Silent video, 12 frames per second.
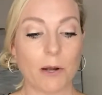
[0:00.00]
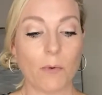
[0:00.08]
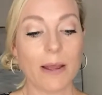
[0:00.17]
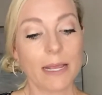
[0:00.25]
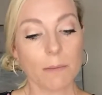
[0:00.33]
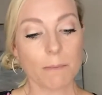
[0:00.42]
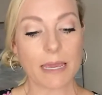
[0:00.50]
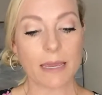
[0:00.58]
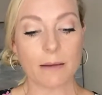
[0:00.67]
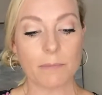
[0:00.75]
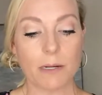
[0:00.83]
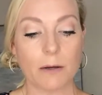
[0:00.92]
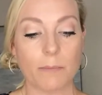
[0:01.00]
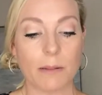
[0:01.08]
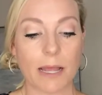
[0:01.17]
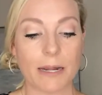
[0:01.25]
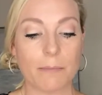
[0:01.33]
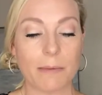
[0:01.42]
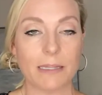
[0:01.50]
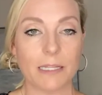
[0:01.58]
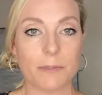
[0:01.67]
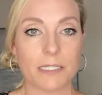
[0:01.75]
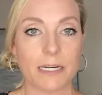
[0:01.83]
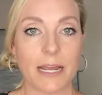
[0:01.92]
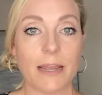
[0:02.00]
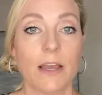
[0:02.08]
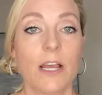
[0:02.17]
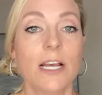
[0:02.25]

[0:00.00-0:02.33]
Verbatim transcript: poetic pink I'm going to apply to my lips today.